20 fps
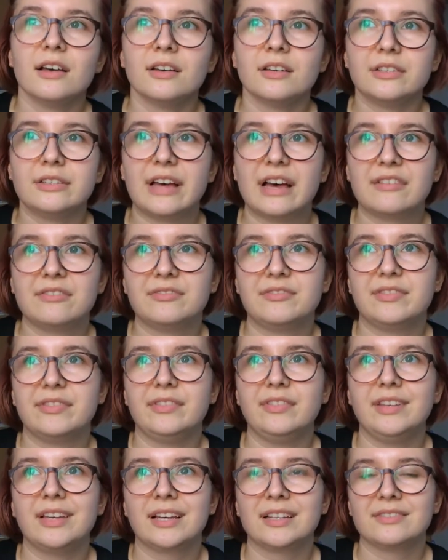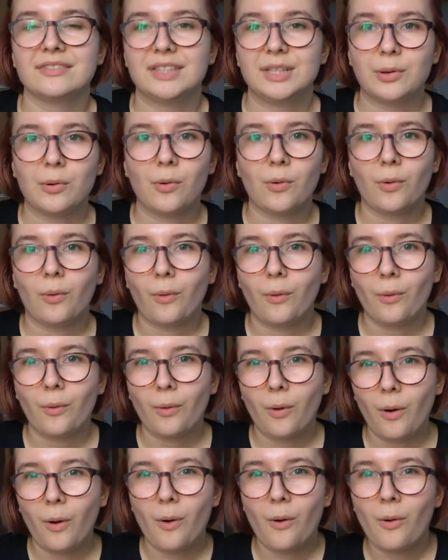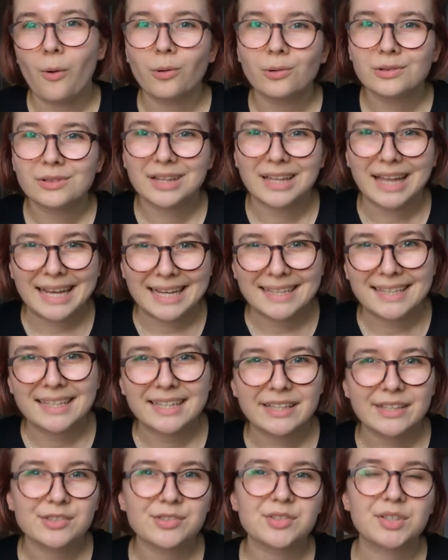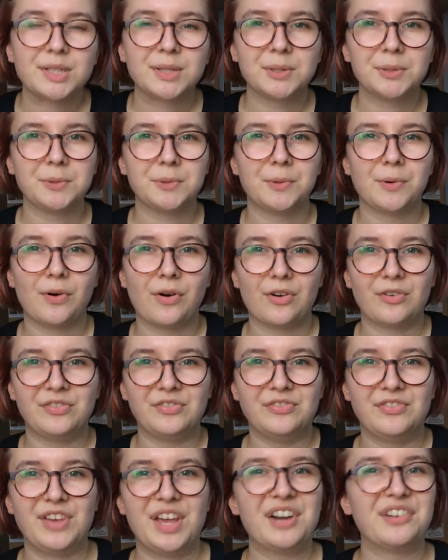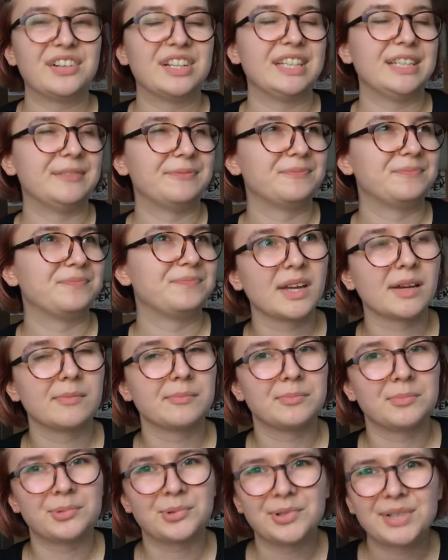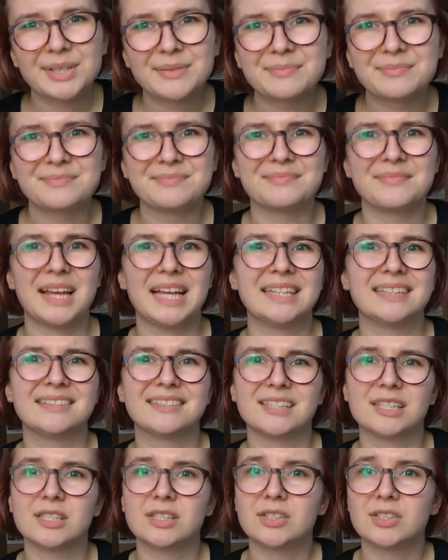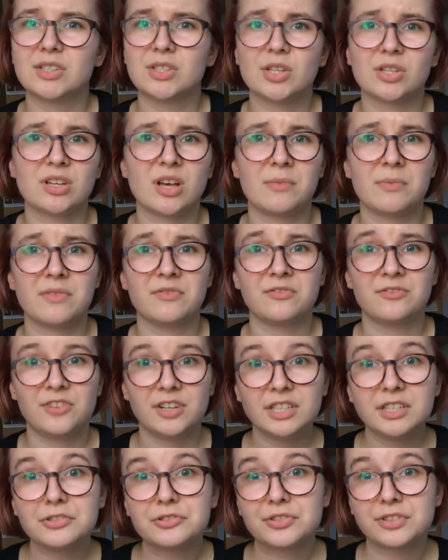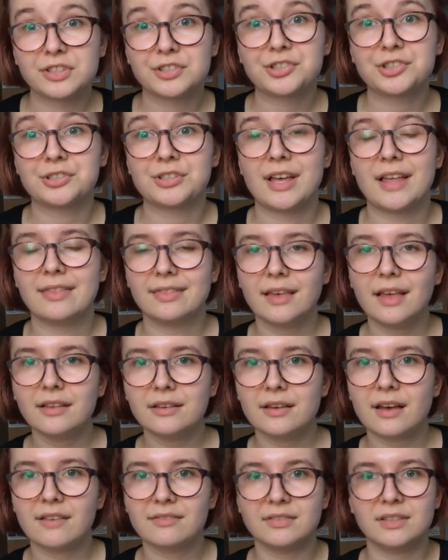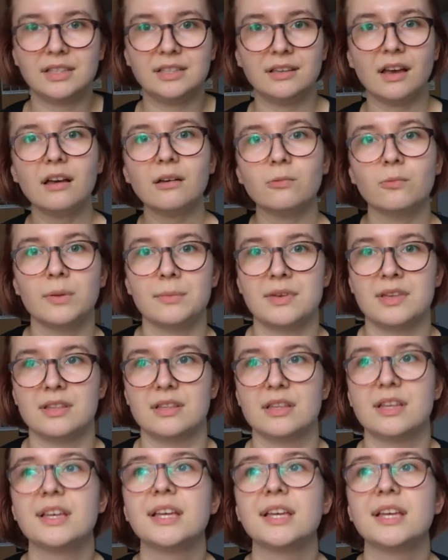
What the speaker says: You have kind of the old ladies who are very prim and stuck up and very traditional, and then you have the young women